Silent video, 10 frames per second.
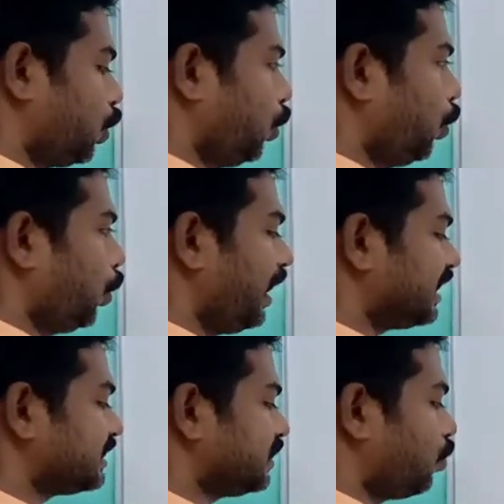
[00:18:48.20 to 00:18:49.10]

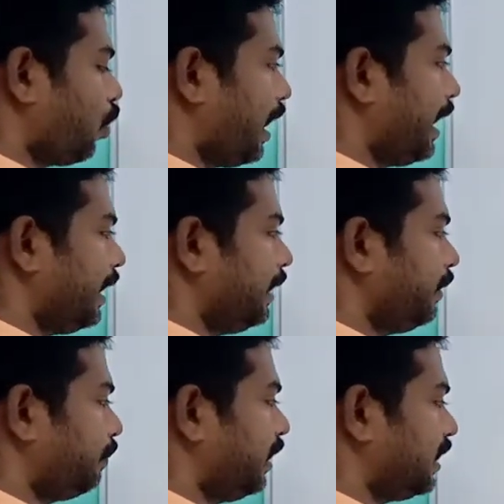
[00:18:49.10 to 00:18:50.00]

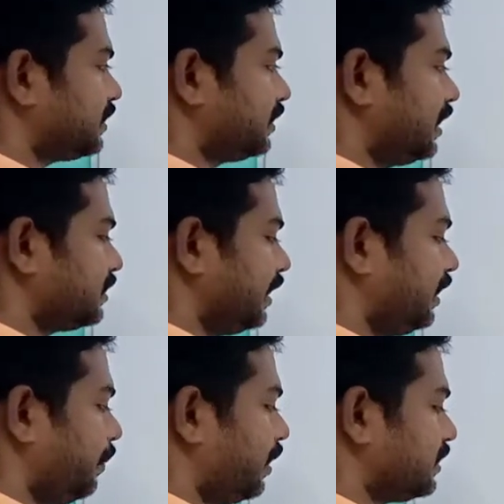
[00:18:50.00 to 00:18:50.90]
2xy plus that is
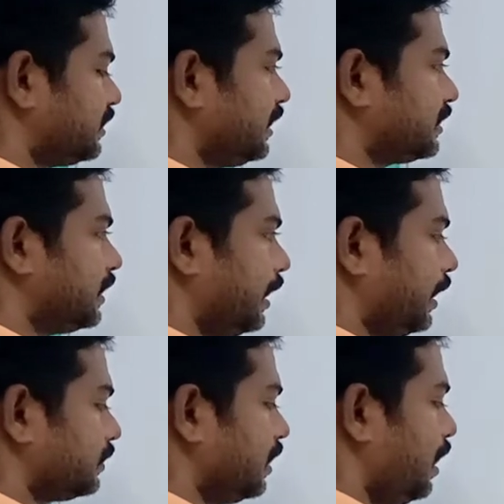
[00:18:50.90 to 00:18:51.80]
nothing but
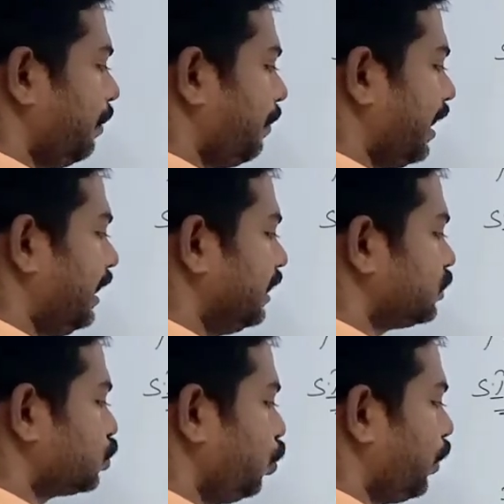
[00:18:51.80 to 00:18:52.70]
6x
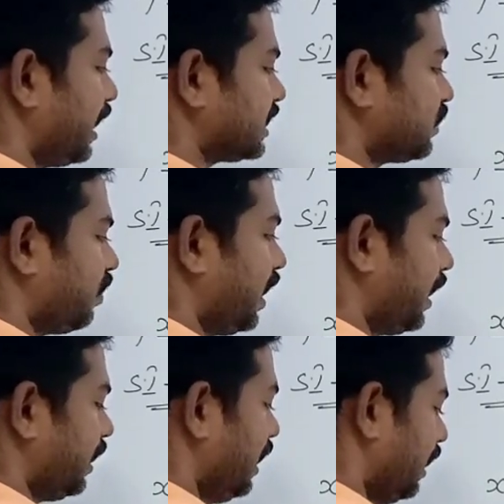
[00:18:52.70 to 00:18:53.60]
minus
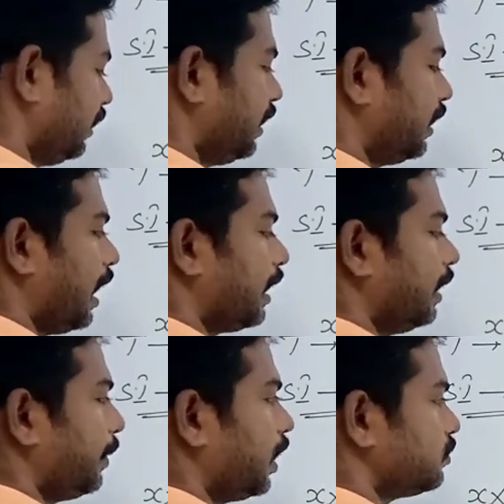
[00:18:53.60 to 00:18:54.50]
2xy, that
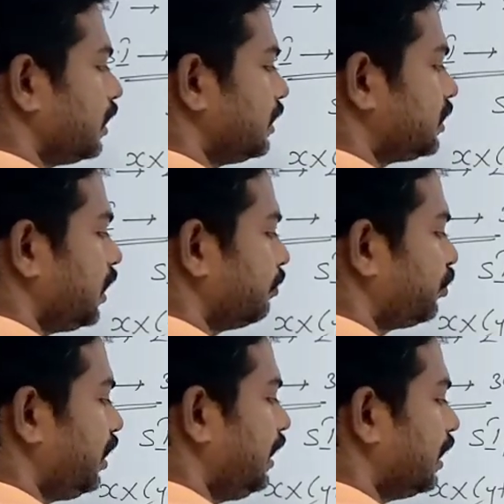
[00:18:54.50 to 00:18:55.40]
100 becomes LCM
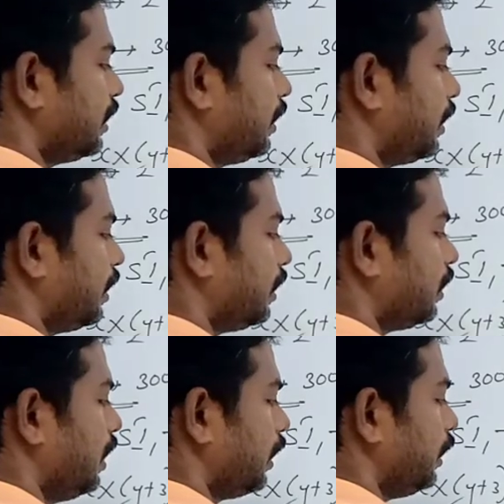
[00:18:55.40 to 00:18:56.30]

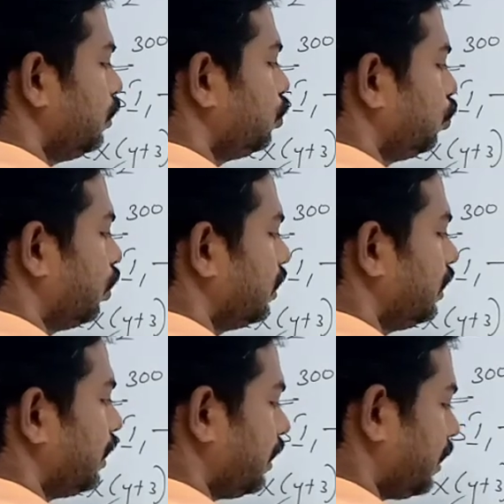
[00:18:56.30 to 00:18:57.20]
300 into
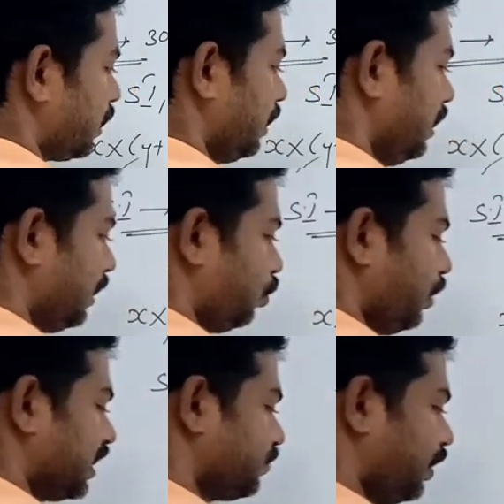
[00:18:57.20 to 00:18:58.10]
100.
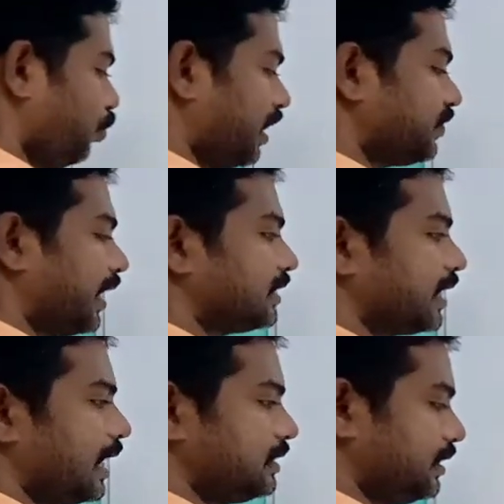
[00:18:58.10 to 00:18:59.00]
2x by 2x gets
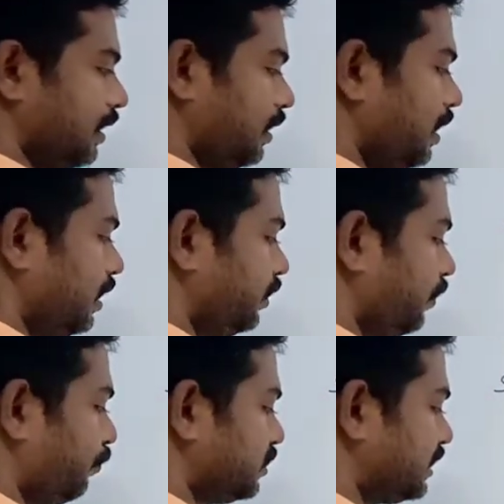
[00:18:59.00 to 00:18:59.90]
cancelled.
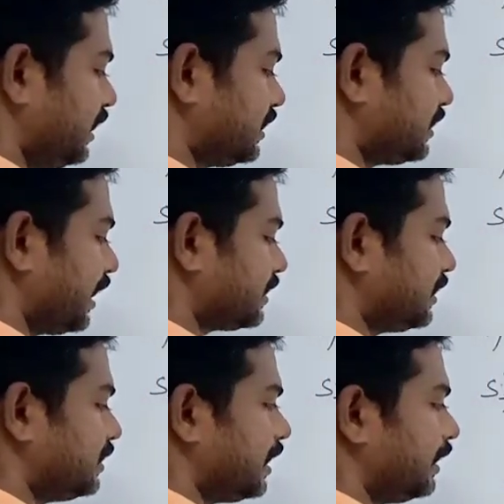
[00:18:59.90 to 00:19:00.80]
Therefore
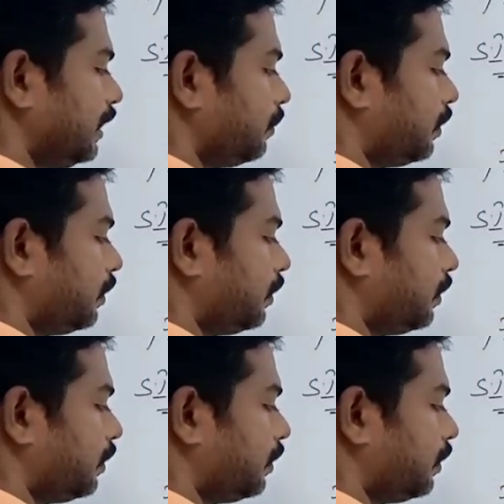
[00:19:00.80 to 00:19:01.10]
6x is nothing